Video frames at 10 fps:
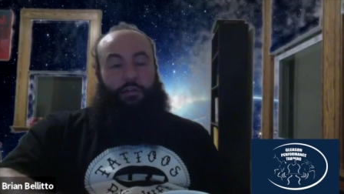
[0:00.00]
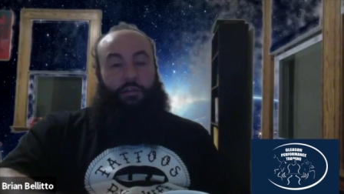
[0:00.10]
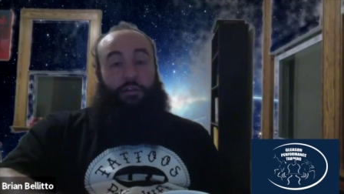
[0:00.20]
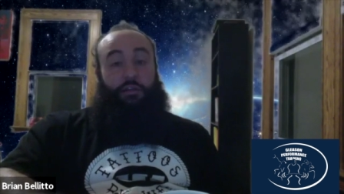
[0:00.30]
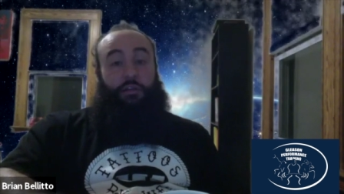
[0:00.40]

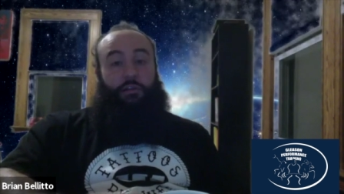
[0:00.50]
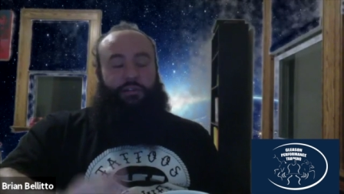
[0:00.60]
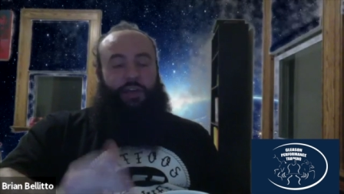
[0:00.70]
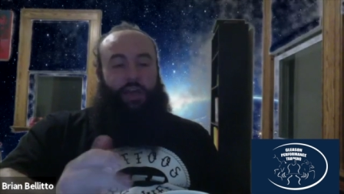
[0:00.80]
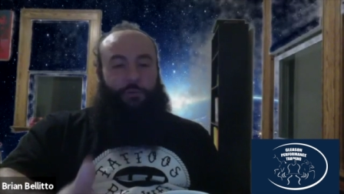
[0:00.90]
are in a
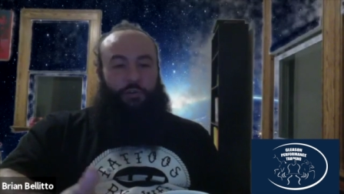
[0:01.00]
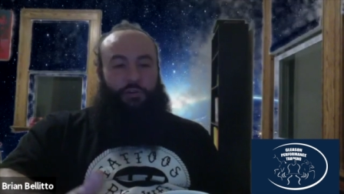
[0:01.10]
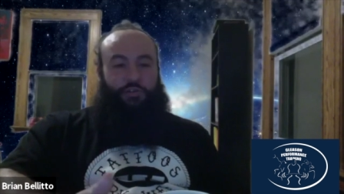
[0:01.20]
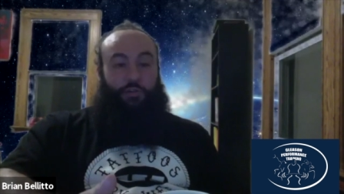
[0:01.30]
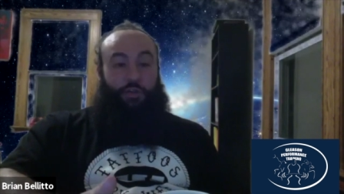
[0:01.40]
time crunch
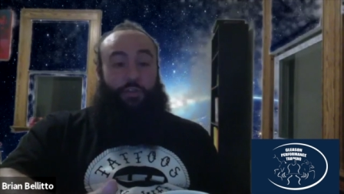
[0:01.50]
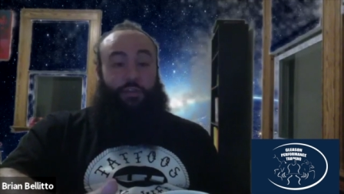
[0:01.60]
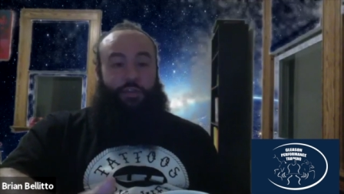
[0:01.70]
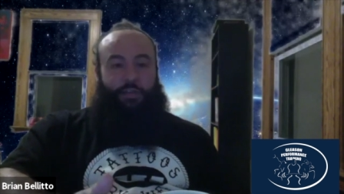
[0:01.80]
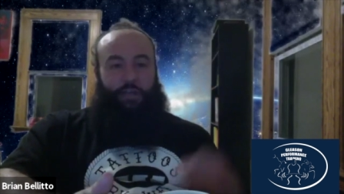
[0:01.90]
or like they
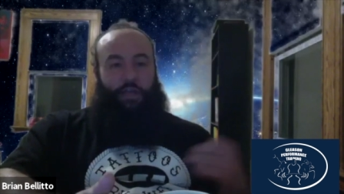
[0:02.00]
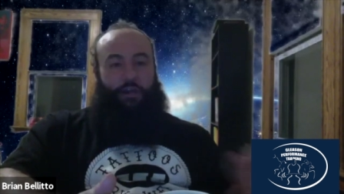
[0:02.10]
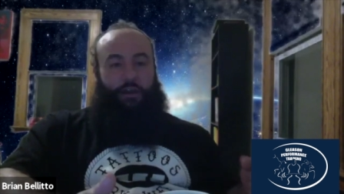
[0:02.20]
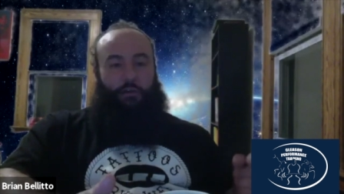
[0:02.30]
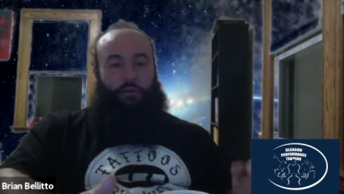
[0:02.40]
need to get in and
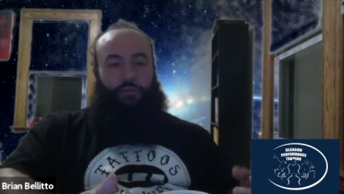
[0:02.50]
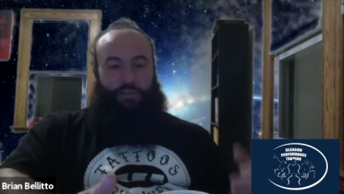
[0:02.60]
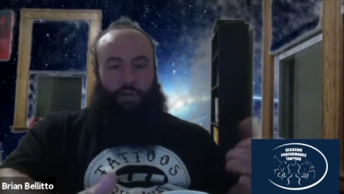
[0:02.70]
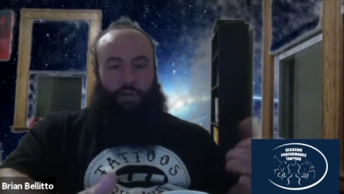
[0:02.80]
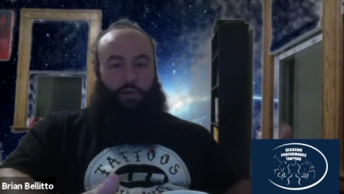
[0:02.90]
out, or it's like
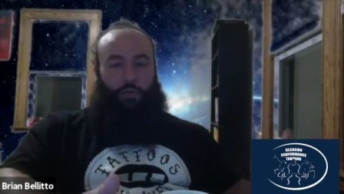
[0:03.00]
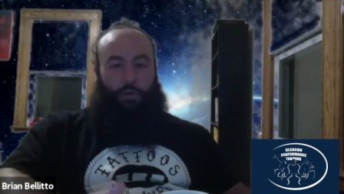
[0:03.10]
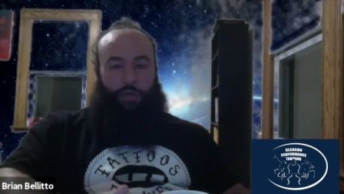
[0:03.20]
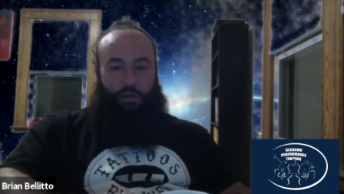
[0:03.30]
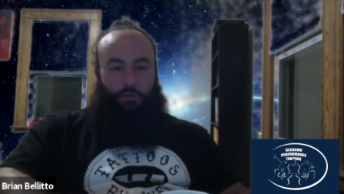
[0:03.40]
a quick
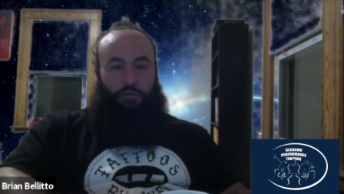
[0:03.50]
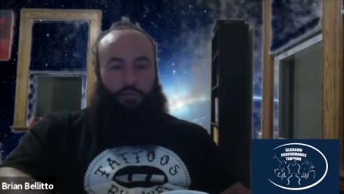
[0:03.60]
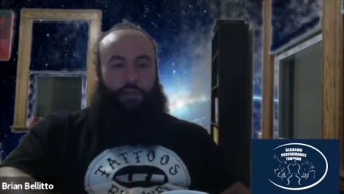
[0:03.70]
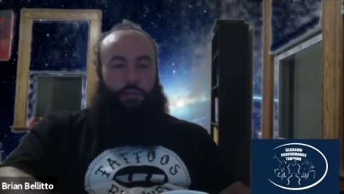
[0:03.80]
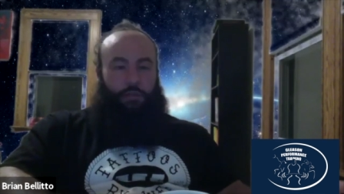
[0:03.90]
workout, like
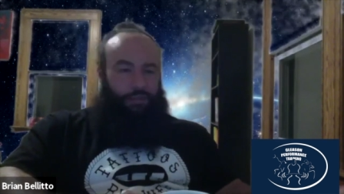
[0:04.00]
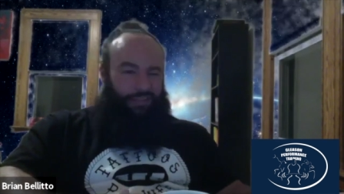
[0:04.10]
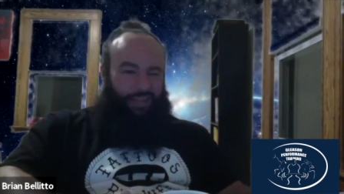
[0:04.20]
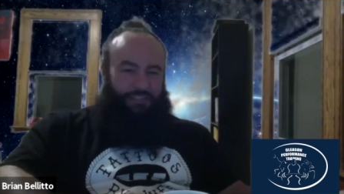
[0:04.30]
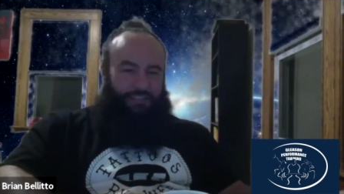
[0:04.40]

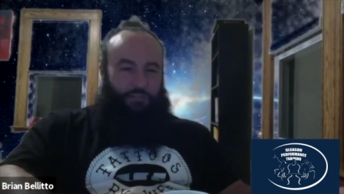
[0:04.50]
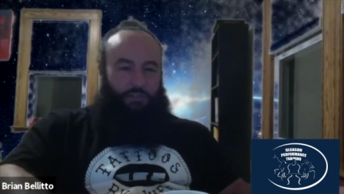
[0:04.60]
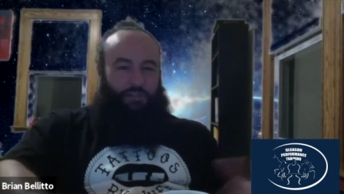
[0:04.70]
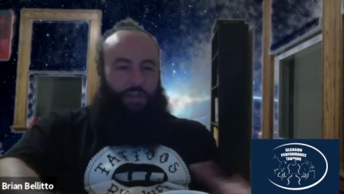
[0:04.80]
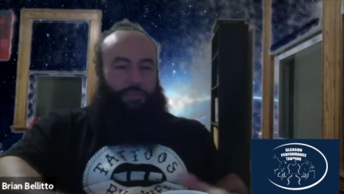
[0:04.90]
that's the only
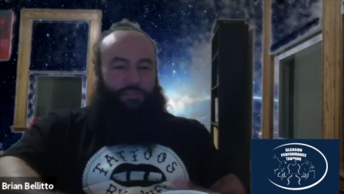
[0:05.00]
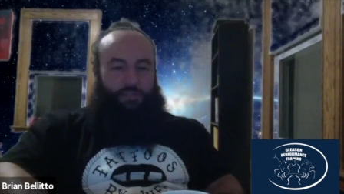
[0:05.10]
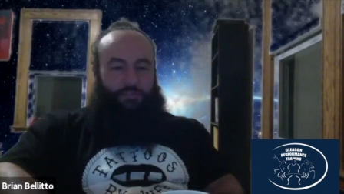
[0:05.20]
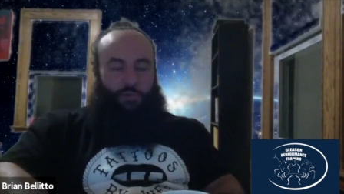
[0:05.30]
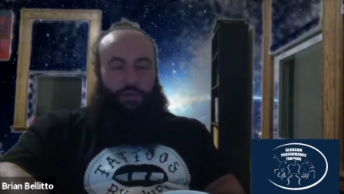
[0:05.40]
time, because it does
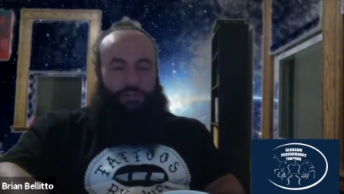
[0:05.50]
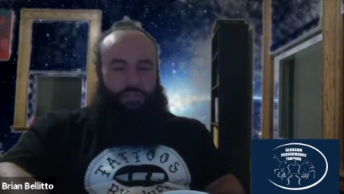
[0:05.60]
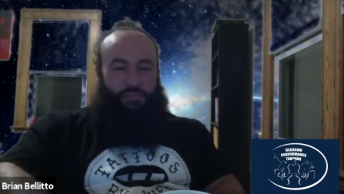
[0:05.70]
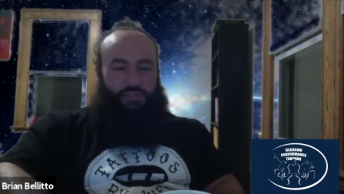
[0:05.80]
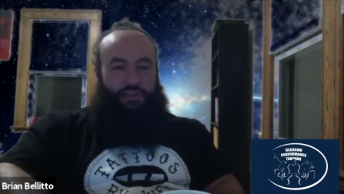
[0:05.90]
require some
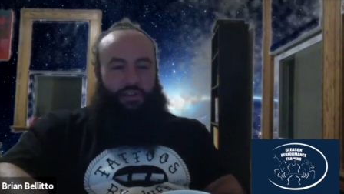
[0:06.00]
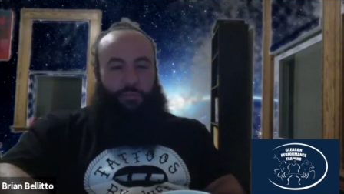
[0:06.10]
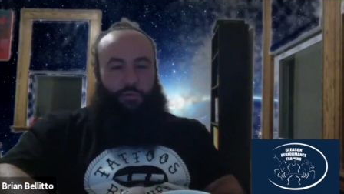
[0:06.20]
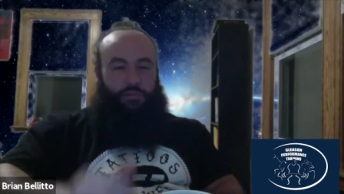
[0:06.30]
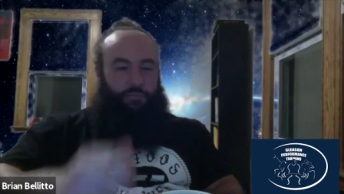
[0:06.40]
setup
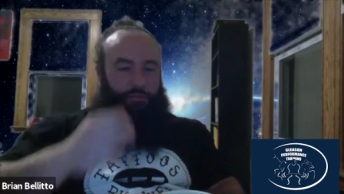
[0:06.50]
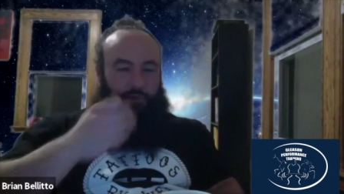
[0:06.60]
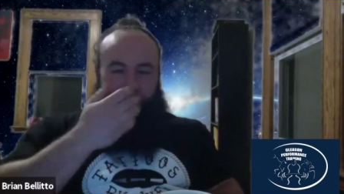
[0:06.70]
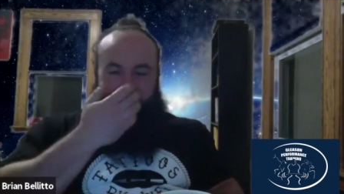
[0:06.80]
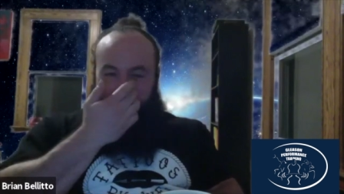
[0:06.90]
or some people don't have
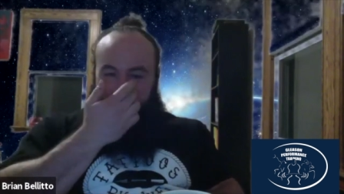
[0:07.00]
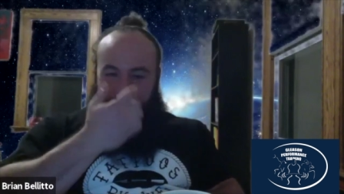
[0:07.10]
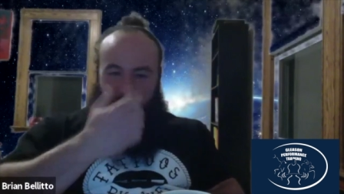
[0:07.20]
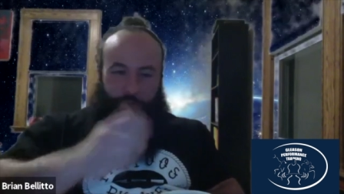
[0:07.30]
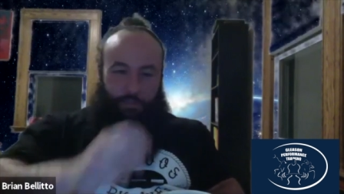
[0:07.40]
access
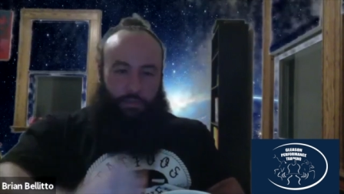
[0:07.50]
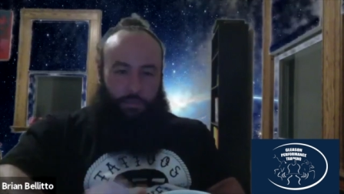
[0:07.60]
to it.